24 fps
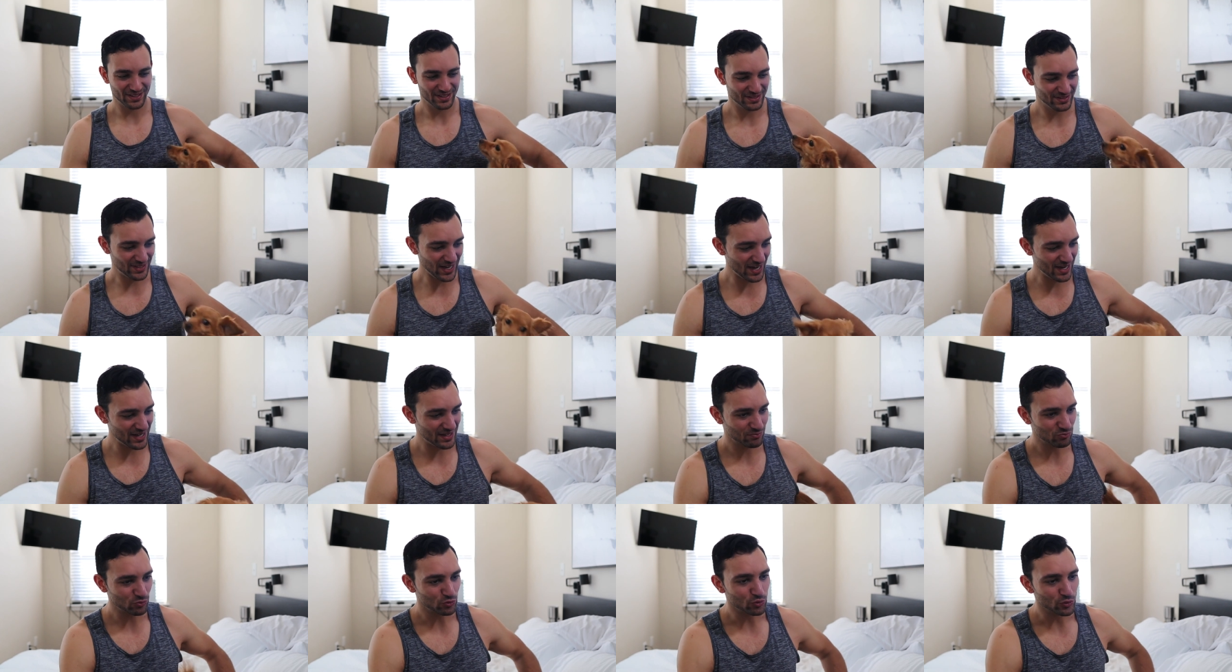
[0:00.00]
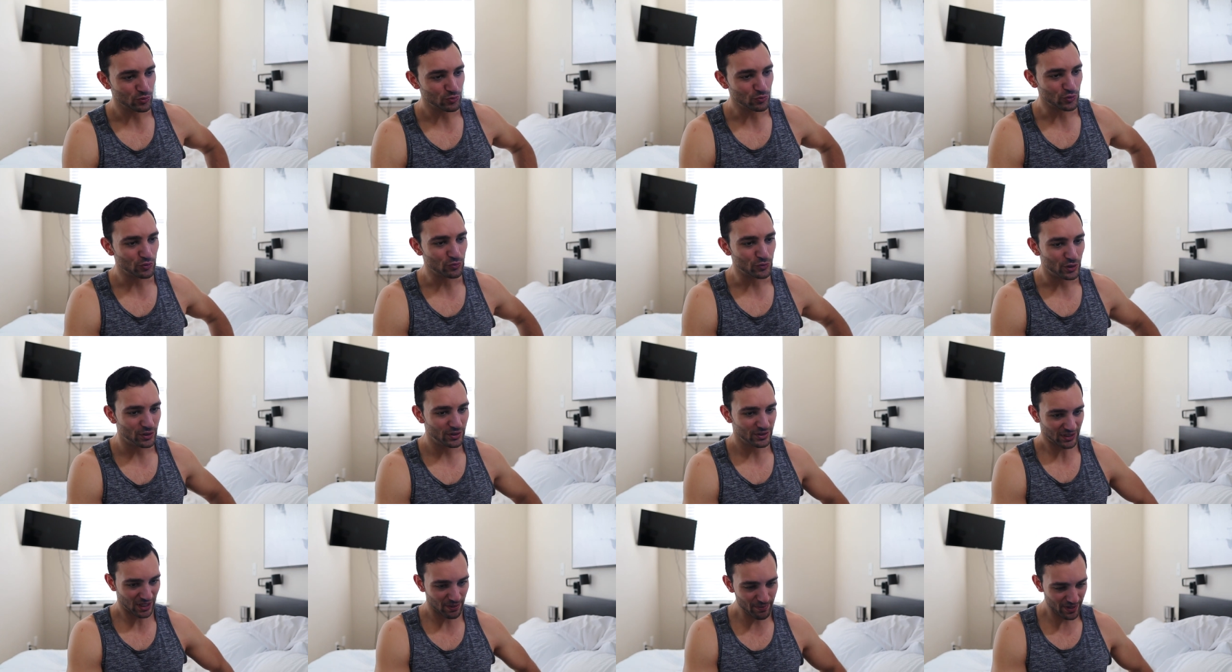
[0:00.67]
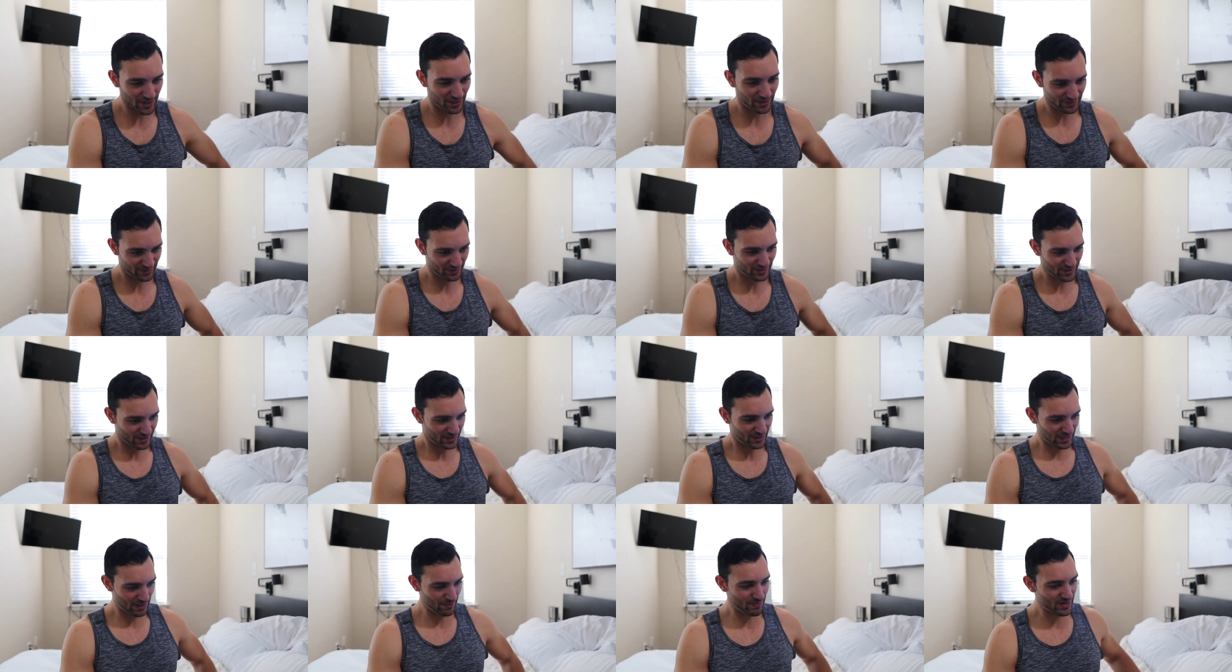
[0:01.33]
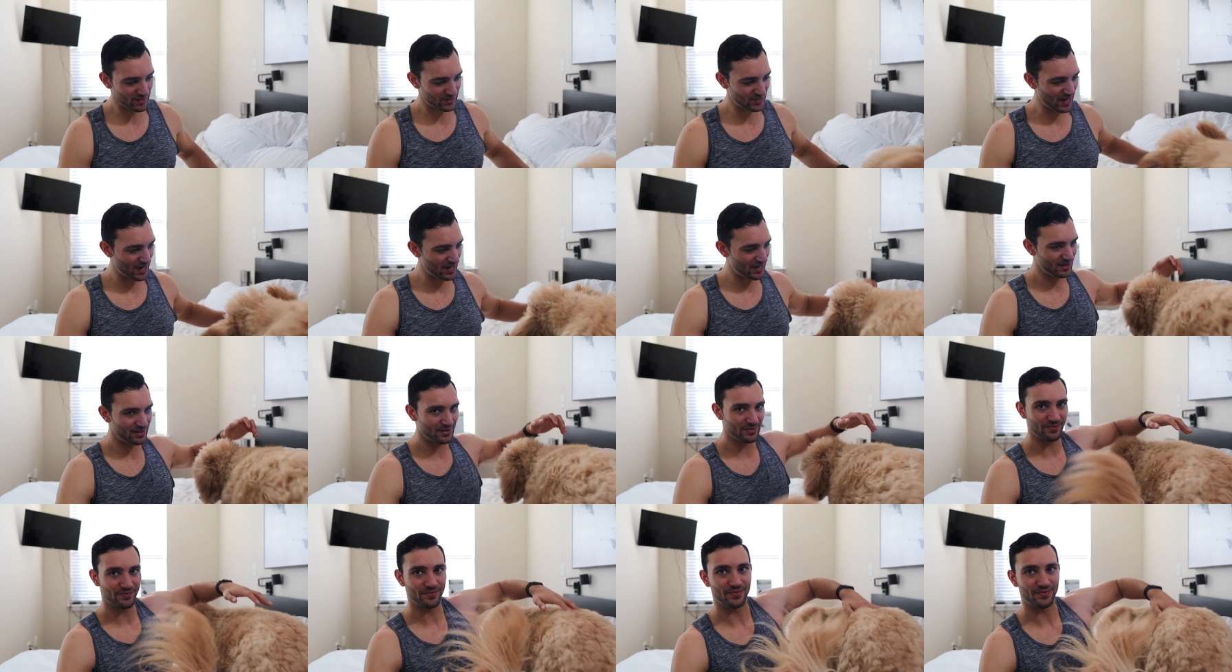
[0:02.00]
Sadie, come here, come here, Sadie.